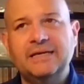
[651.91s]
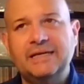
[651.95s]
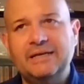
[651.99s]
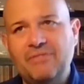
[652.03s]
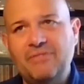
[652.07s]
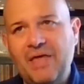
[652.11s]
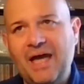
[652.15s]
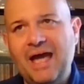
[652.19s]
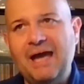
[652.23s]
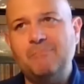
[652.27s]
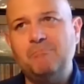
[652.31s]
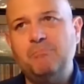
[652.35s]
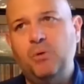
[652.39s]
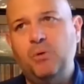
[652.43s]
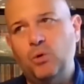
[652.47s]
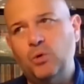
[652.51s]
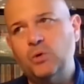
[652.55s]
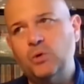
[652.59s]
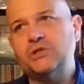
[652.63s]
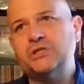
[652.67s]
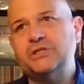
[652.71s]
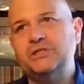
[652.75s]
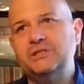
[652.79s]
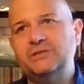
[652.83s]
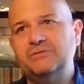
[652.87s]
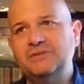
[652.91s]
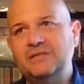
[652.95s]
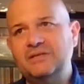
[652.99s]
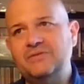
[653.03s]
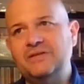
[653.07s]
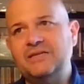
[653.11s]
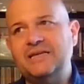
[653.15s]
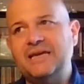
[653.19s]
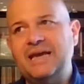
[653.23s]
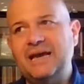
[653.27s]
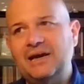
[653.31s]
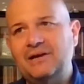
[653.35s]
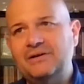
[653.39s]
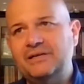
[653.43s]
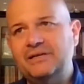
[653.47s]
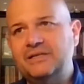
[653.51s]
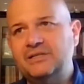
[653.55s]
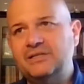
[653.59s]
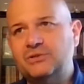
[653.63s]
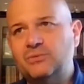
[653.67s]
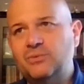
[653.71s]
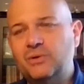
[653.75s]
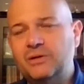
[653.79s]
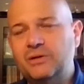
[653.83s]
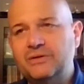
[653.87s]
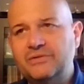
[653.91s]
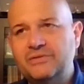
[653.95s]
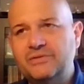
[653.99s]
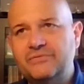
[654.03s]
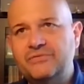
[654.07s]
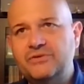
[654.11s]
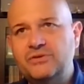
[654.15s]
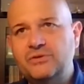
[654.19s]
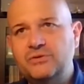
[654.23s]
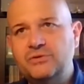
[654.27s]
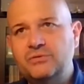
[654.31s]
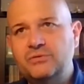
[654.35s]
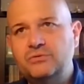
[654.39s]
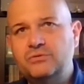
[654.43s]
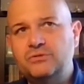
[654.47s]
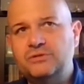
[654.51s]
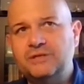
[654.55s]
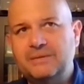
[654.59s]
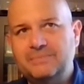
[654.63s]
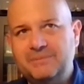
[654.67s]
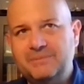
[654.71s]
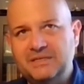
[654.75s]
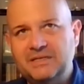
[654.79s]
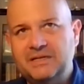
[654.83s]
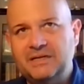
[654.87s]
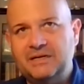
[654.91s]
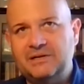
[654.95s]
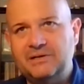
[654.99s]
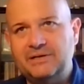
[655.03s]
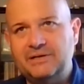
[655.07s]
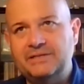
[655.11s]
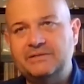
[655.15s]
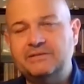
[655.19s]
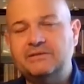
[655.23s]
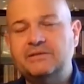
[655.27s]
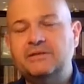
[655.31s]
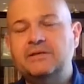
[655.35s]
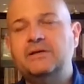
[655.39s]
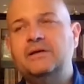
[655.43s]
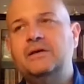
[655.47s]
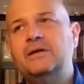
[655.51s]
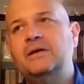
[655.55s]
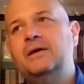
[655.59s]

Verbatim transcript: in that portion of Levy County, it's one of the few cemeteries